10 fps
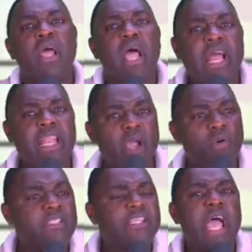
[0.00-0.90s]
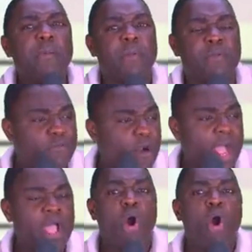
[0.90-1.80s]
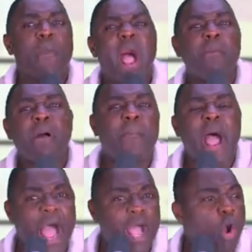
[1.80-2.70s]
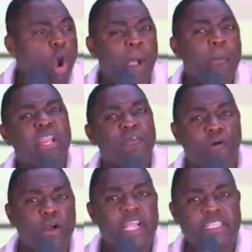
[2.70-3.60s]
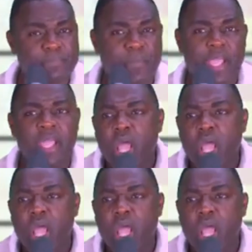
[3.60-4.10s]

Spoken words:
and the Utie NPP for Mahama ba Obabedi 4 years pe